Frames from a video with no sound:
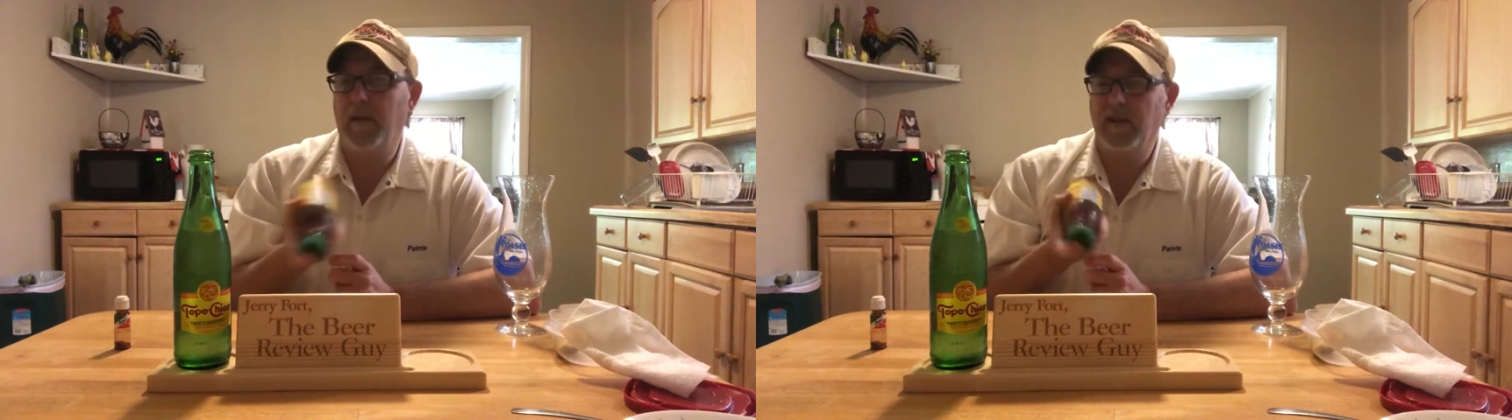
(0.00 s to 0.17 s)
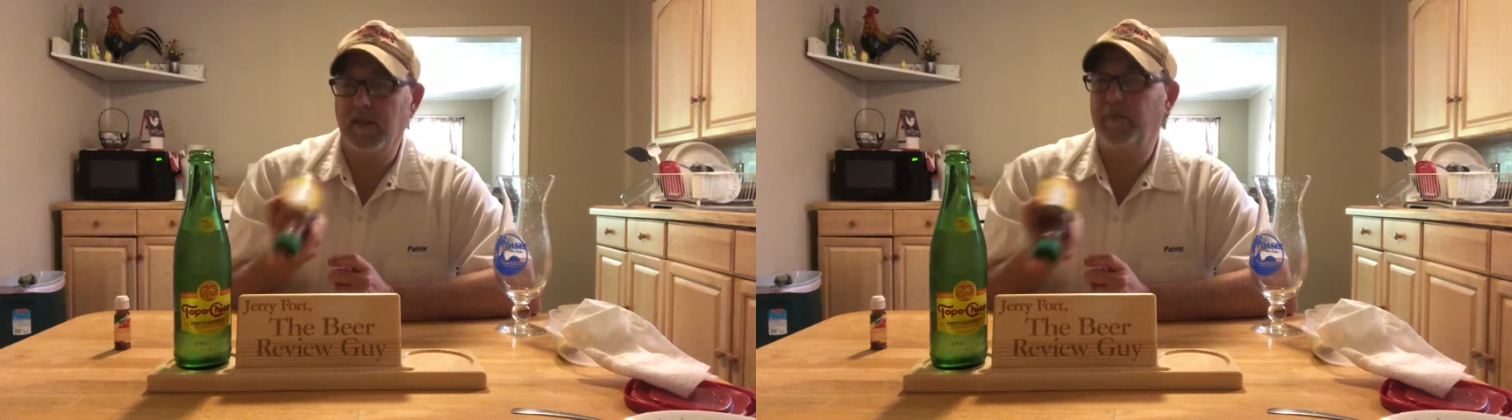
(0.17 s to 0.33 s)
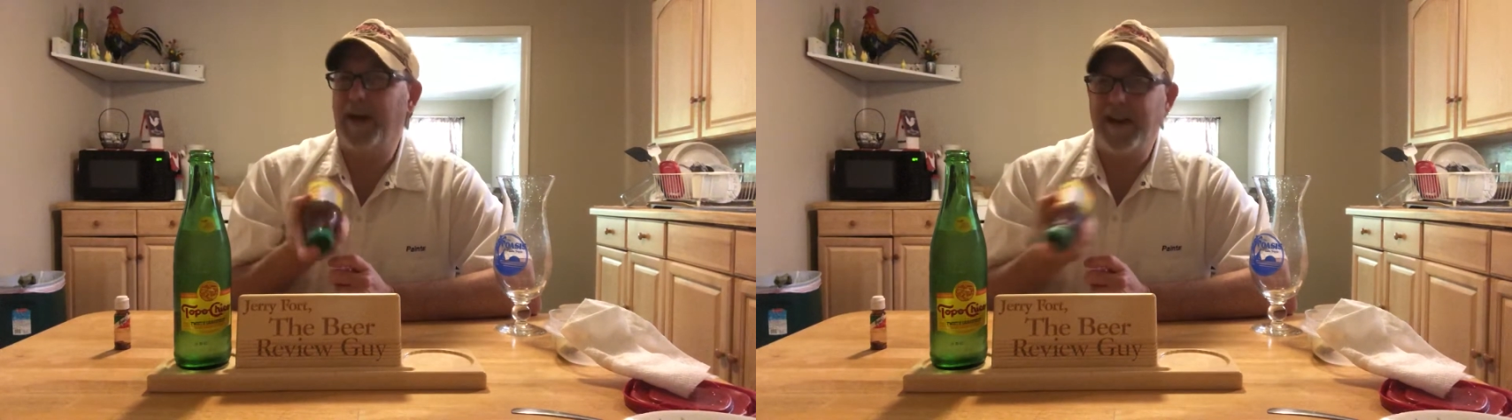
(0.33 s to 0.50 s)
the
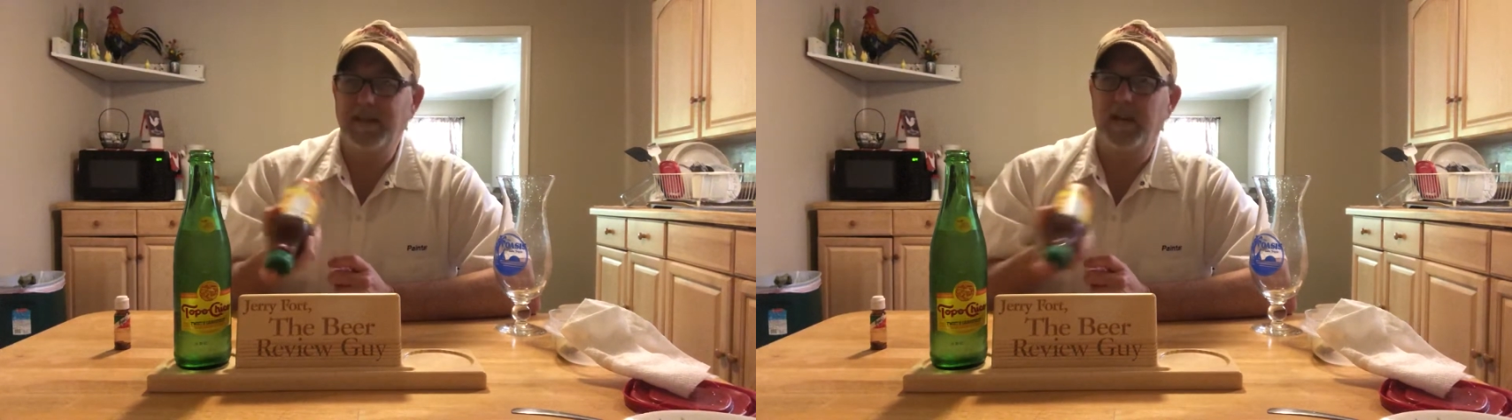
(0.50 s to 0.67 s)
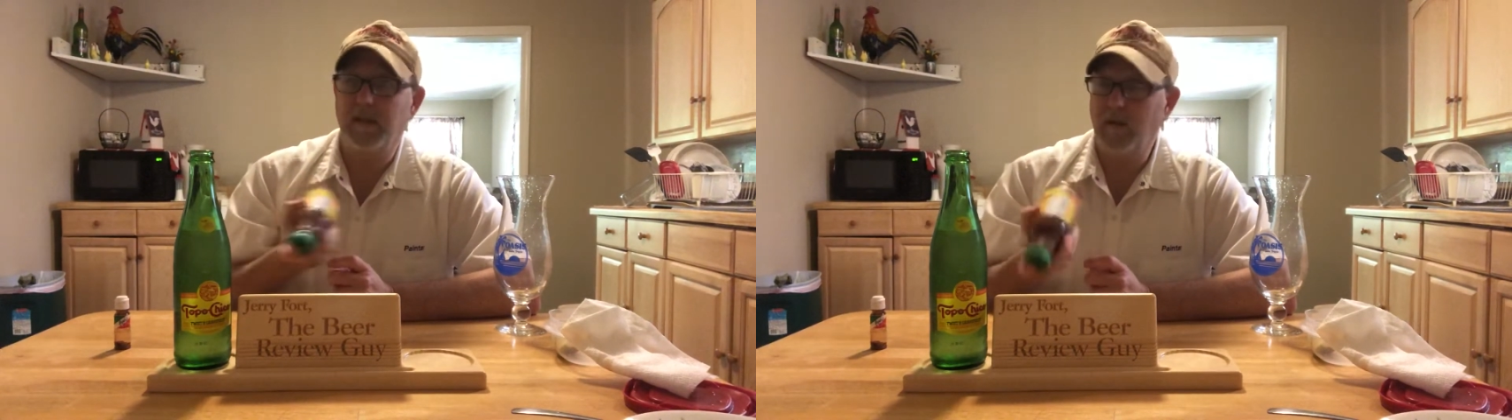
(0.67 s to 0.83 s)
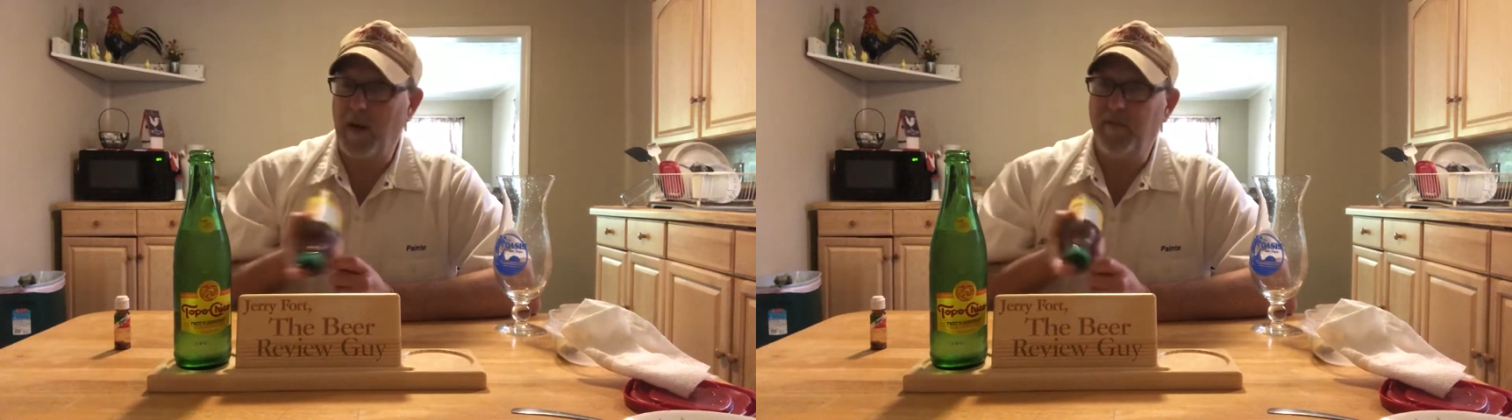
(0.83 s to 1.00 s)

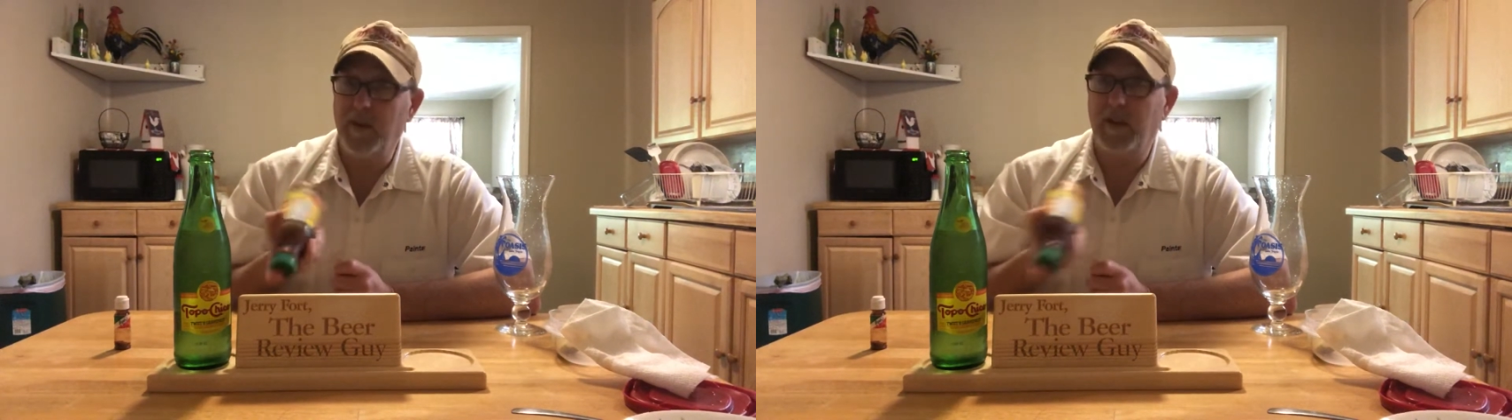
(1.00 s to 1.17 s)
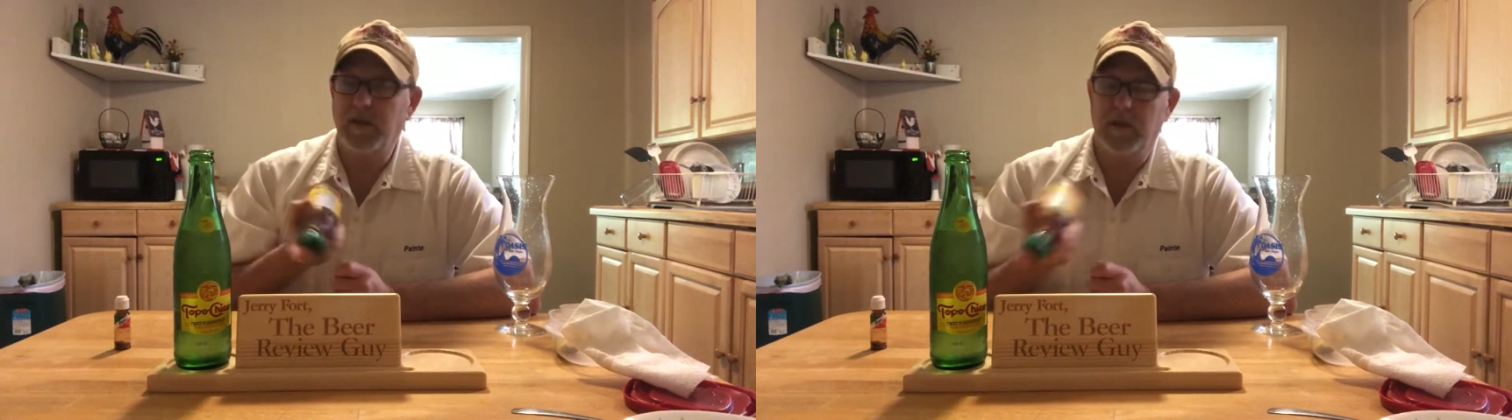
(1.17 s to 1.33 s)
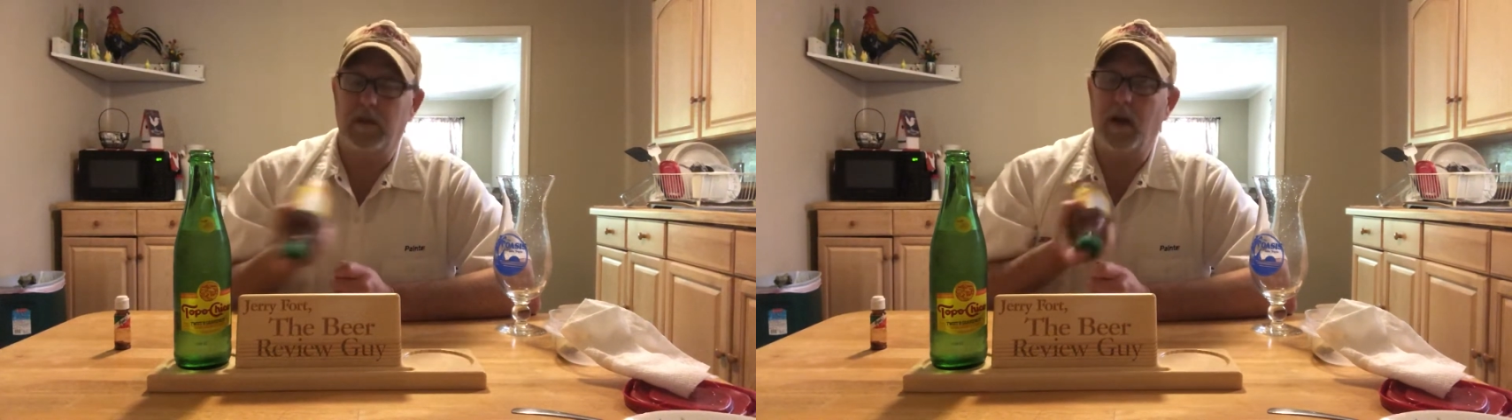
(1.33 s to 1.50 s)
spicy, so I
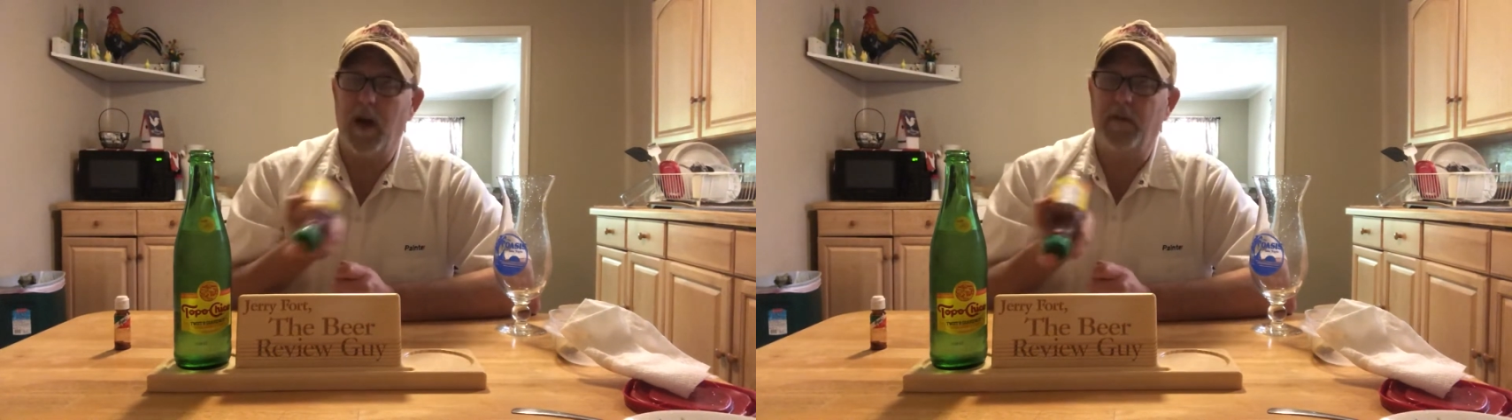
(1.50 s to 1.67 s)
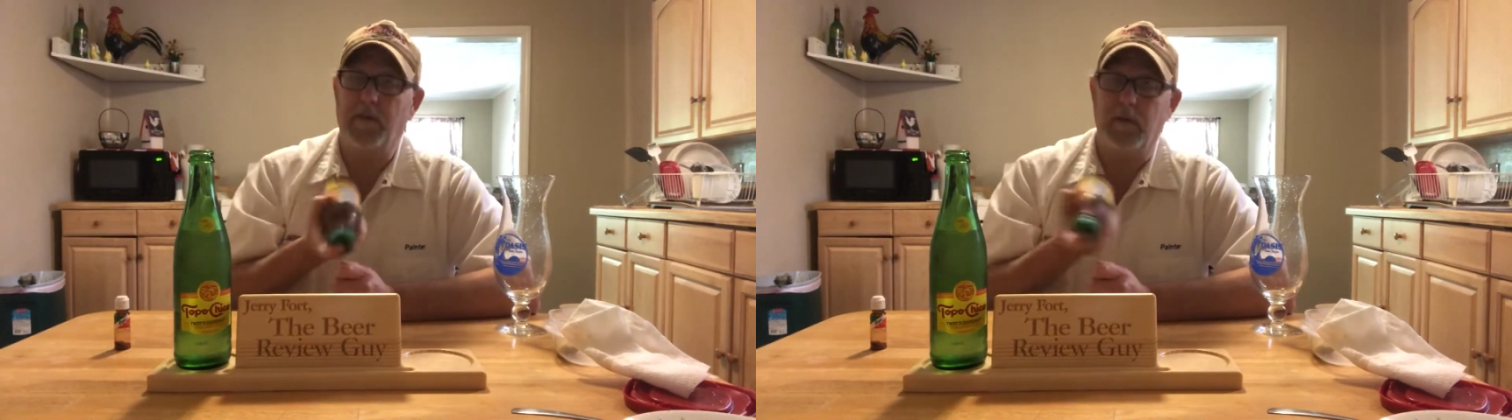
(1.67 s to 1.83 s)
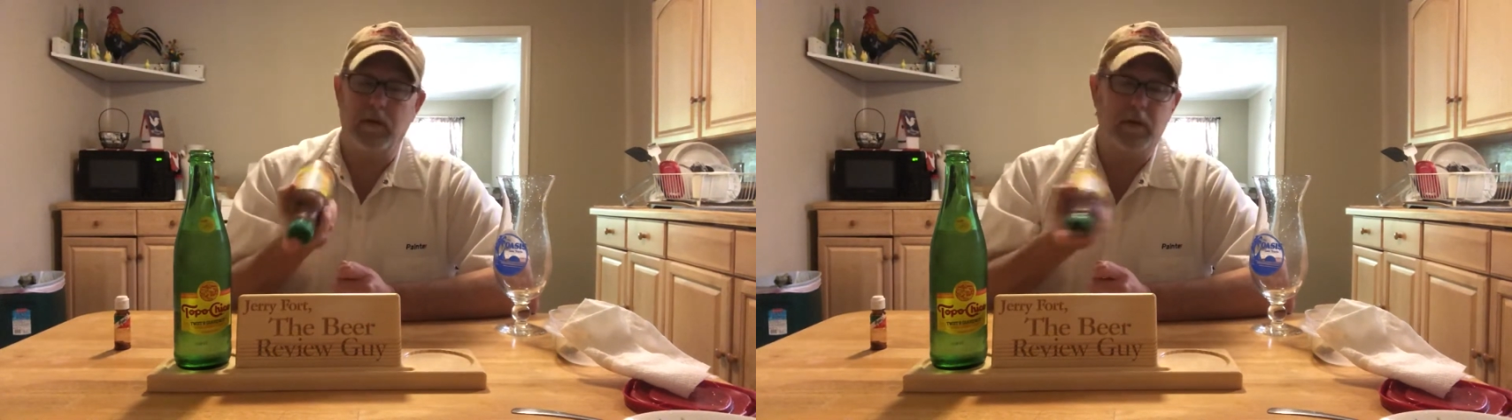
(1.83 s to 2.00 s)
finished it
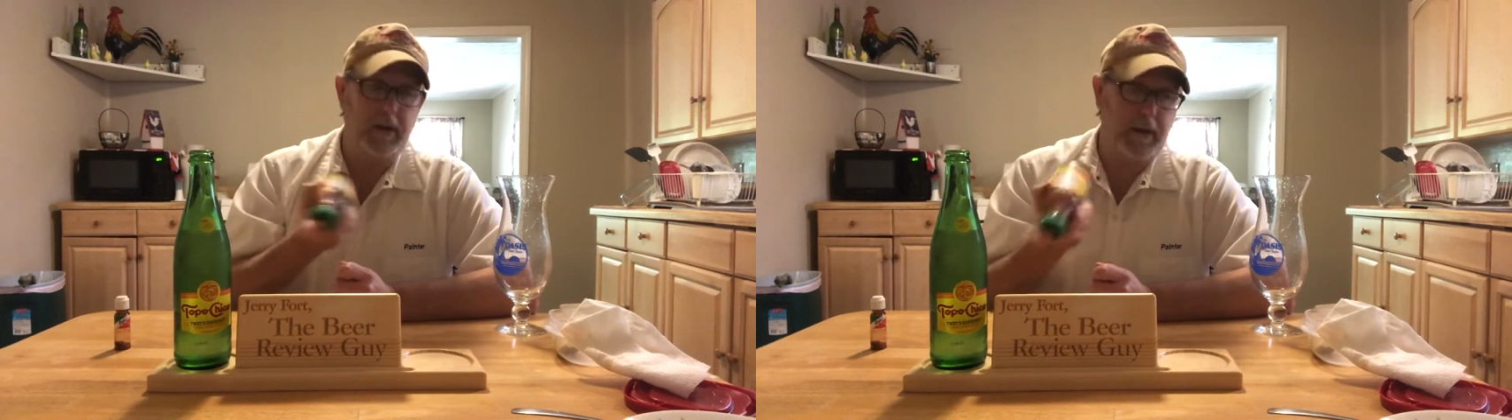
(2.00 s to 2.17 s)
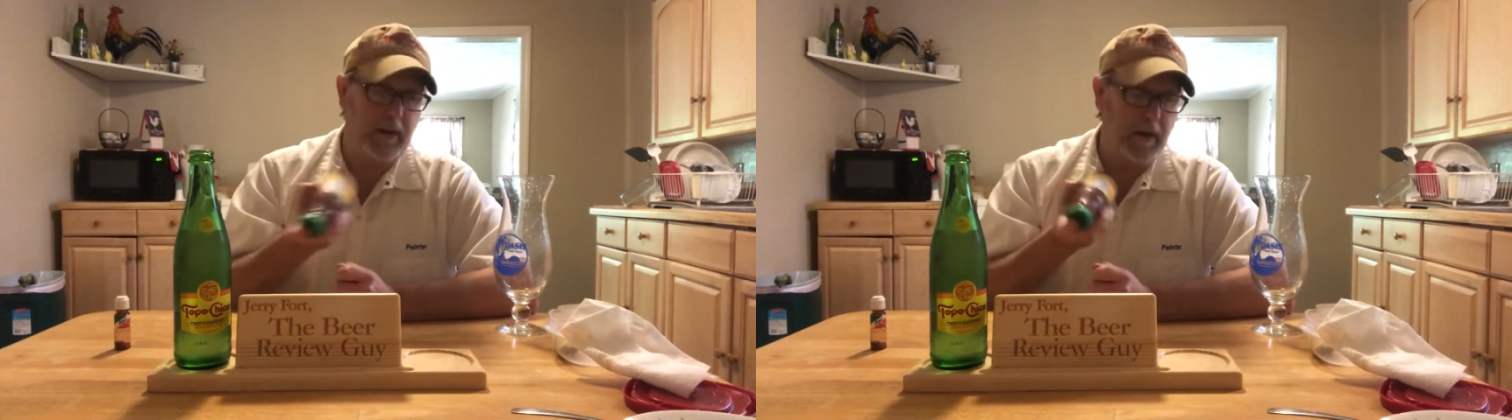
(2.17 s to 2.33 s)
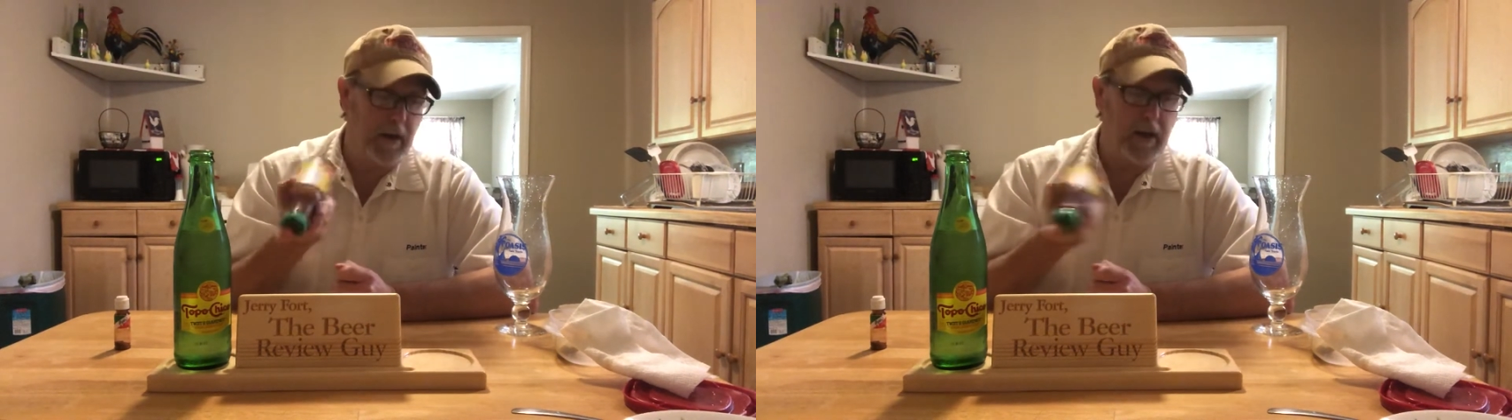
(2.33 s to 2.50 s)
off earlier